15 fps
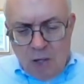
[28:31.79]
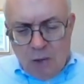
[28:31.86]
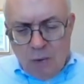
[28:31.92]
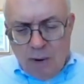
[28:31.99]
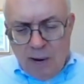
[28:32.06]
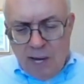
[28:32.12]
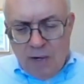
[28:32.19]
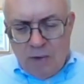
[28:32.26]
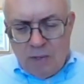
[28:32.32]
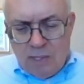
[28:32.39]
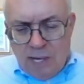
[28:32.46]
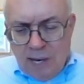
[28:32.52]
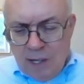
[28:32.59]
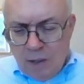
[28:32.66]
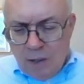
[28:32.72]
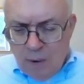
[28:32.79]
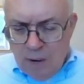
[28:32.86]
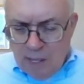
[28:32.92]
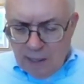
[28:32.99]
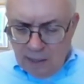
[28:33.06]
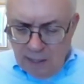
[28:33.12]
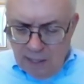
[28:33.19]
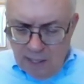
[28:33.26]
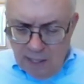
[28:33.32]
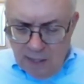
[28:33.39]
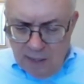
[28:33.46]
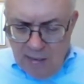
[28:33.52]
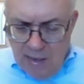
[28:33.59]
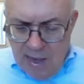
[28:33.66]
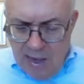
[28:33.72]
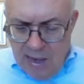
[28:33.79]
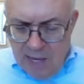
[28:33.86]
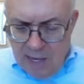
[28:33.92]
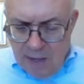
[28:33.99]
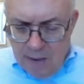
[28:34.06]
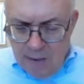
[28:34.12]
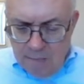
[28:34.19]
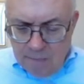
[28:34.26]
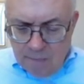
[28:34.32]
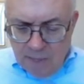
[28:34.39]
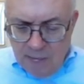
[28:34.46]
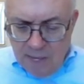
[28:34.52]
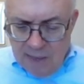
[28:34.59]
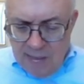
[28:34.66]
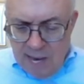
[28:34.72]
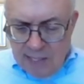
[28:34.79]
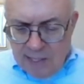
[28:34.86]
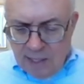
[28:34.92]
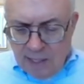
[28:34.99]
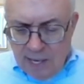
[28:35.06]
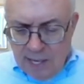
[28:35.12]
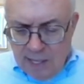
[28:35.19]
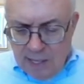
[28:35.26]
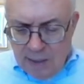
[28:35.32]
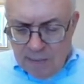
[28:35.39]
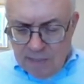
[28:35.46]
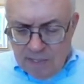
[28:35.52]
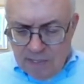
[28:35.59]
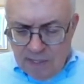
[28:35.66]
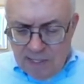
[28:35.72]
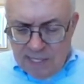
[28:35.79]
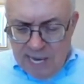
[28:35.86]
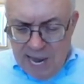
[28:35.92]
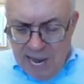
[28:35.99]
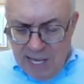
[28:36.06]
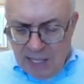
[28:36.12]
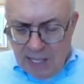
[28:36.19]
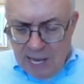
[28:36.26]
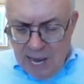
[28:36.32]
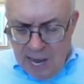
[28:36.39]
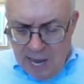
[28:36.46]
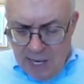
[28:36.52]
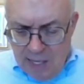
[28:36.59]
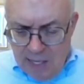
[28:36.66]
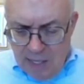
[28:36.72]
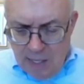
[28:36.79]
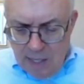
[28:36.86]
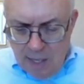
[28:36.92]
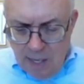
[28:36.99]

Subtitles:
Do I understand correctly that that delay comes at the tail end,